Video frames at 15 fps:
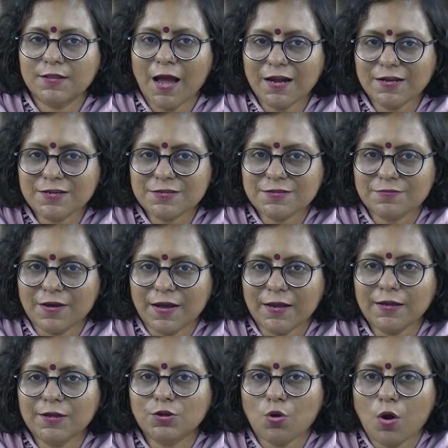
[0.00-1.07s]
that is why
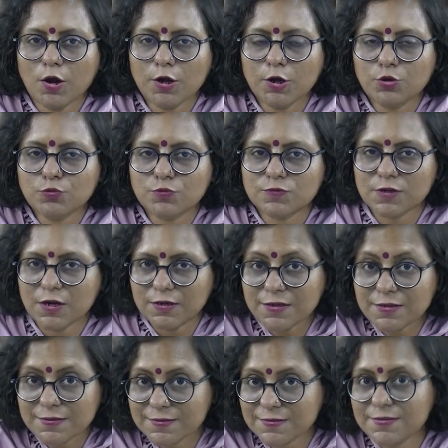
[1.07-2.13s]
in order to
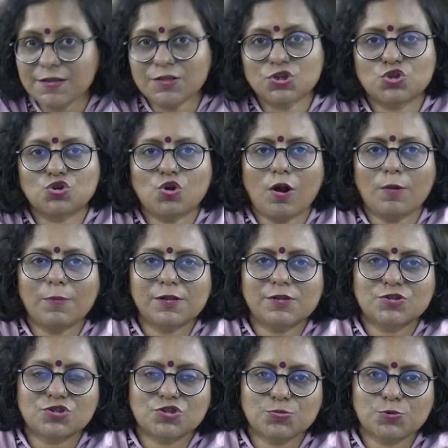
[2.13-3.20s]
study such normal
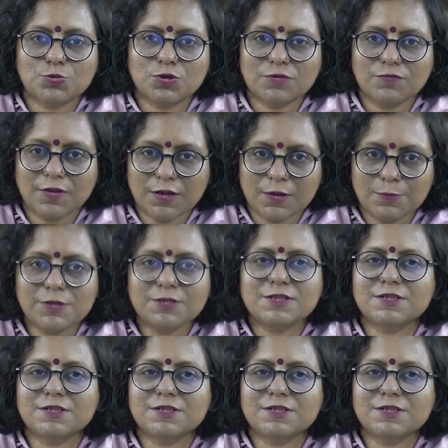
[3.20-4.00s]
distributed variables,